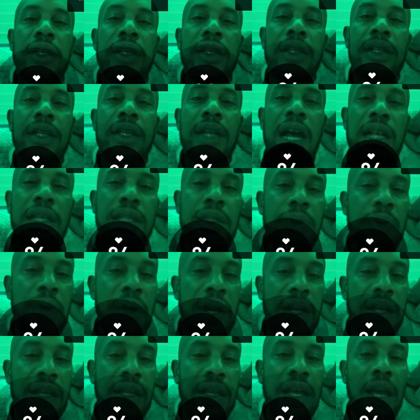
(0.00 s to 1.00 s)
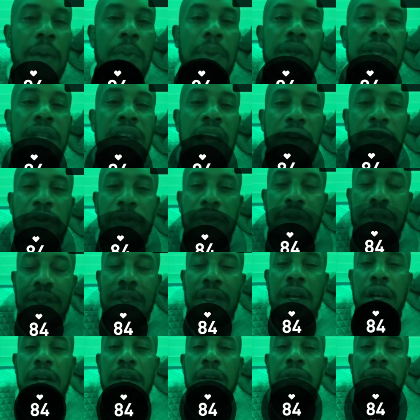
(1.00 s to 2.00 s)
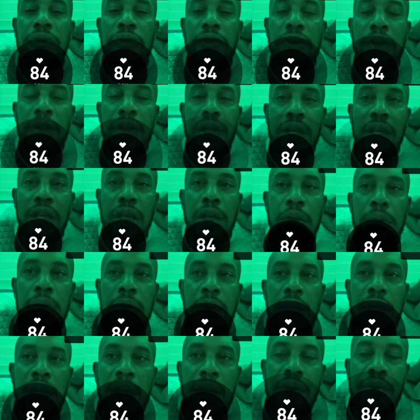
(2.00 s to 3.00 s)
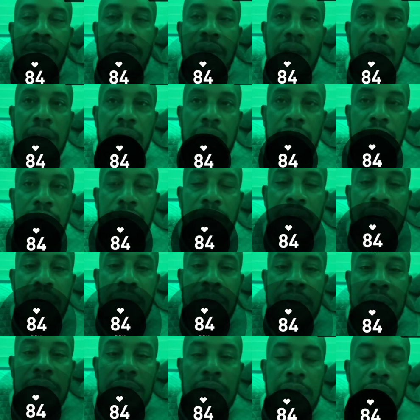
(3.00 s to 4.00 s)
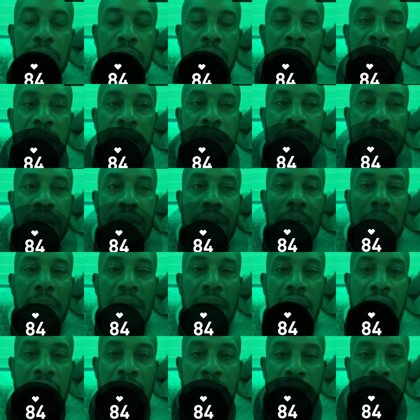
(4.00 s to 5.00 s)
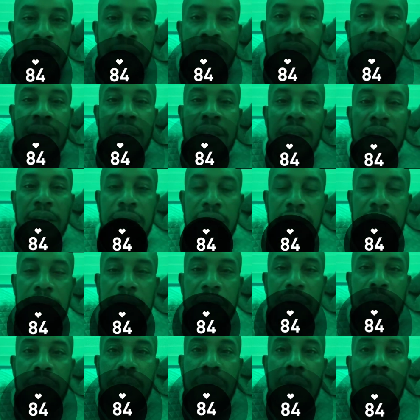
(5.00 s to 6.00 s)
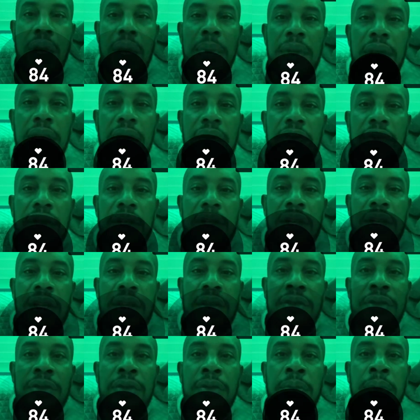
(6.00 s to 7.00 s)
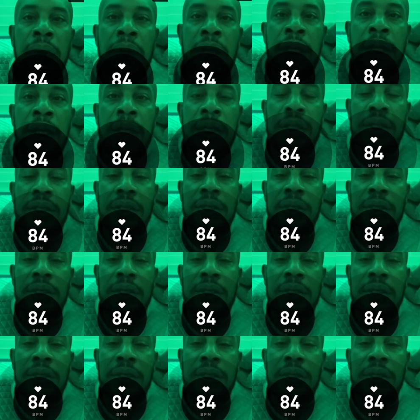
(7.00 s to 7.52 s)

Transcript: Not sweating yet, but definitely starting to feel it accumulate around the ribs, the waist, the back. Probably give it another 2 minutes.